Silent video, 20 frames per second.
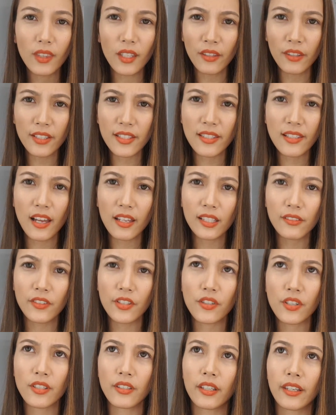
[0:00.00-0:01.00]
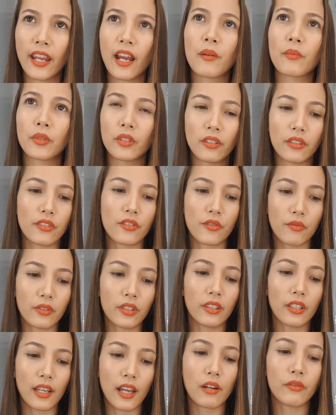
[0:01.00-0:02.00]
That's not even just the camera, that's
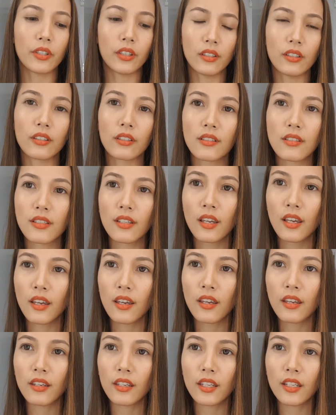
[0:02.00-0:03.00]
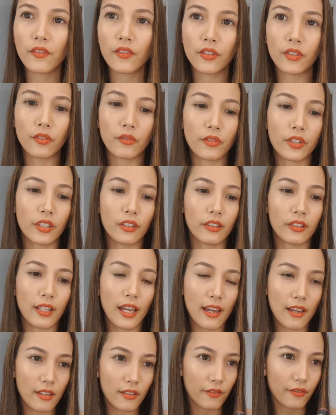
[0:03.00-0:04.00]
really how it looks, even in real
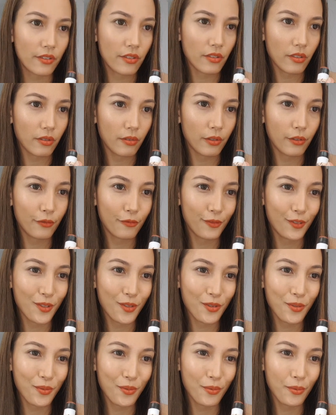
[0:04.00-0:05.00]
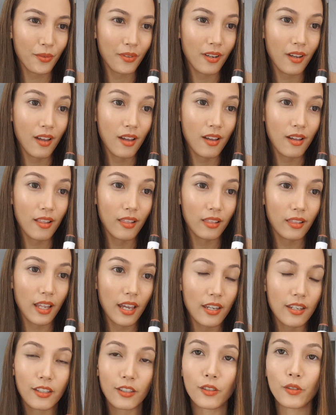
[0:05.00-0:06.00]
life. So if you
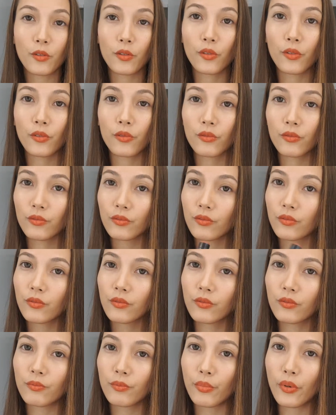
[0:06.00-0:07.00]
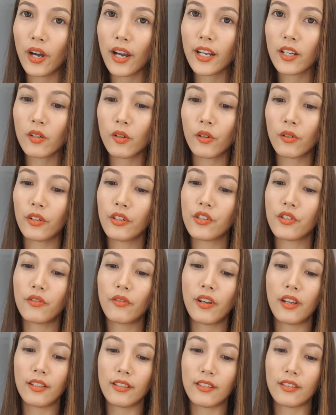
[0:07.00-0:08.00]
like your bright orange
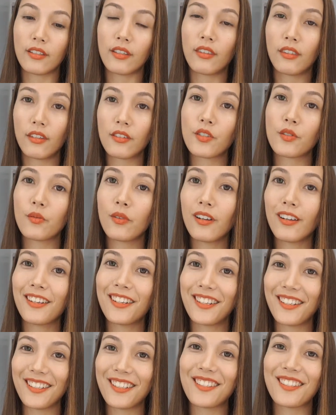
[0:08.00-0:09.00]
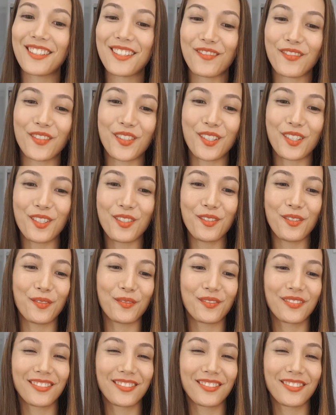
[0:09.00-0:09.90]
reds, then this one is for you.